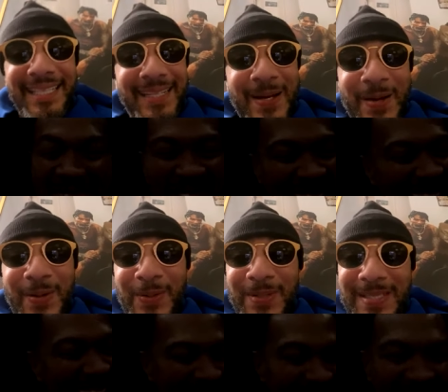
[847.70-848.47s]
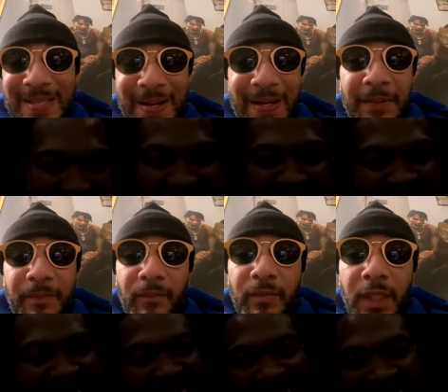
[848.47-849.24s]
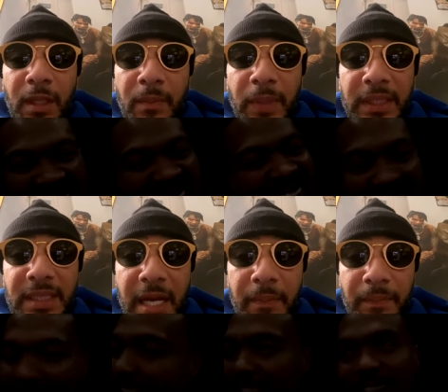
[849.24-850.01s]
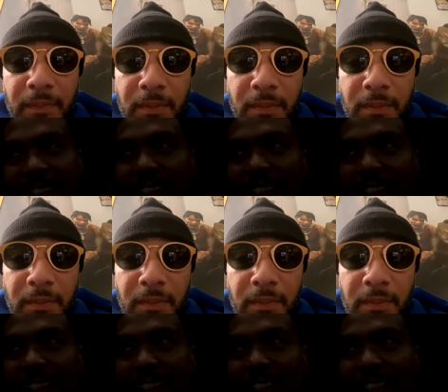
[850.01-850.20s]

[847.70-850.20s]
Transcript: no, sir. But Tim,